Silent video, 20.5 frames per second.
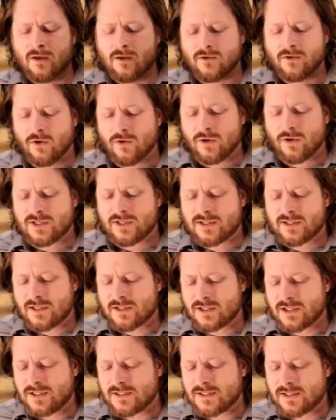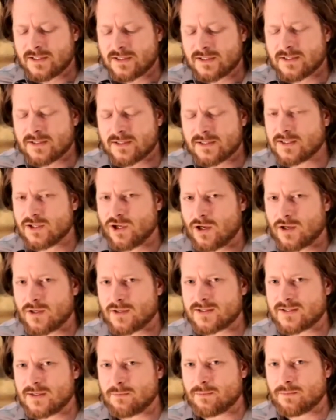Notice that Jesus does not
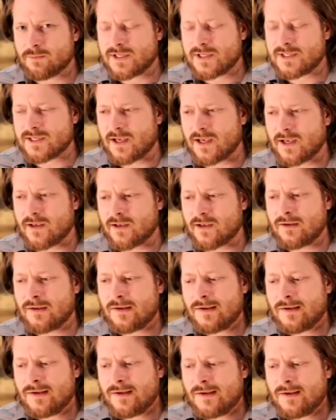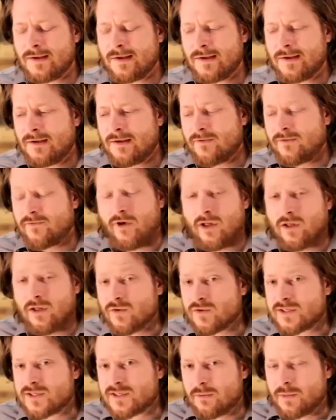simply say,
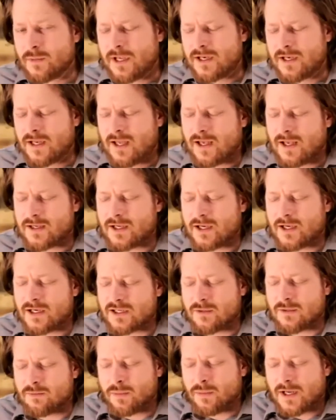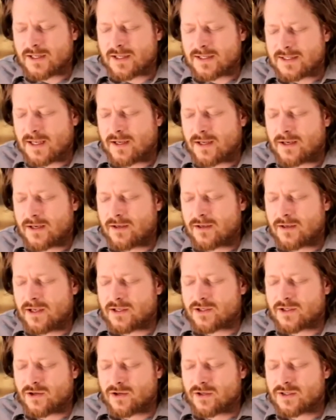follow some incantation, but instead he
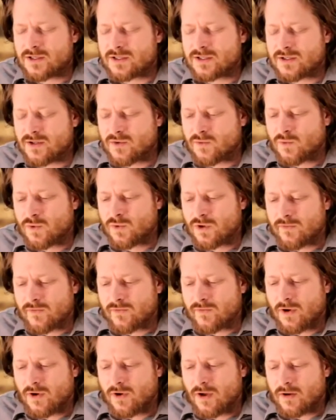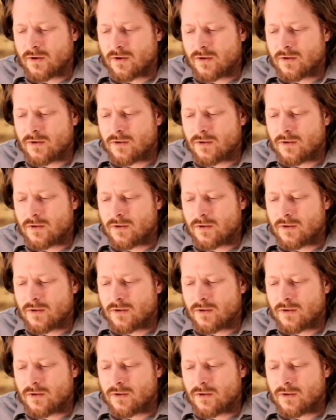turns to the word of God.